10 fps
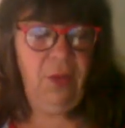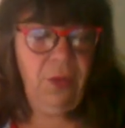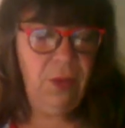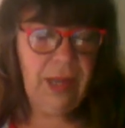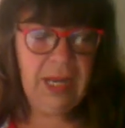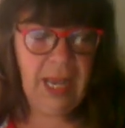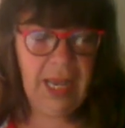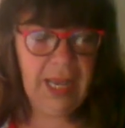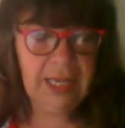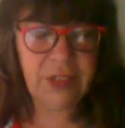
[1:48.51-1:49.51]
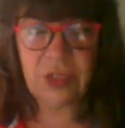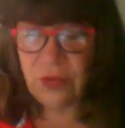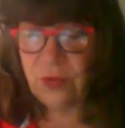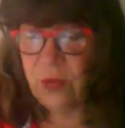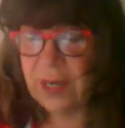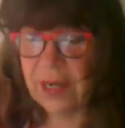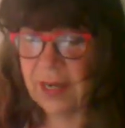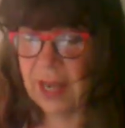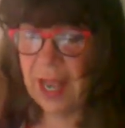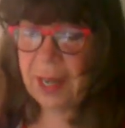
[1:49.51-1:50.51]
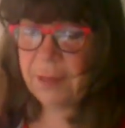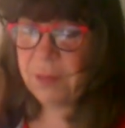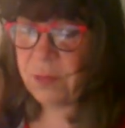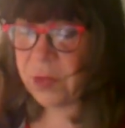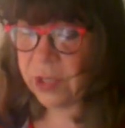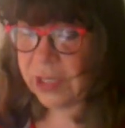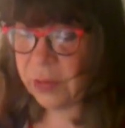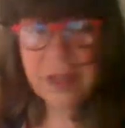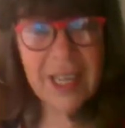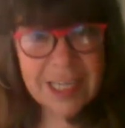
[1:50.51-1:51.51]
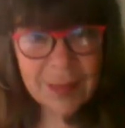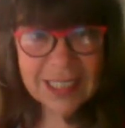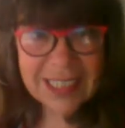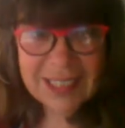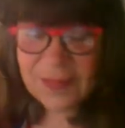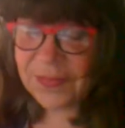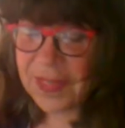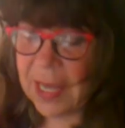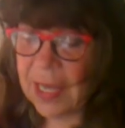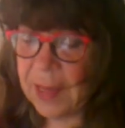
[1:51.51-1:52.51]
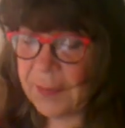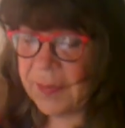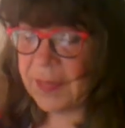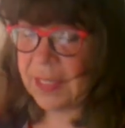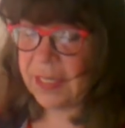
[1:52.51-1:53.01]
What I do when I'm working with anybody, when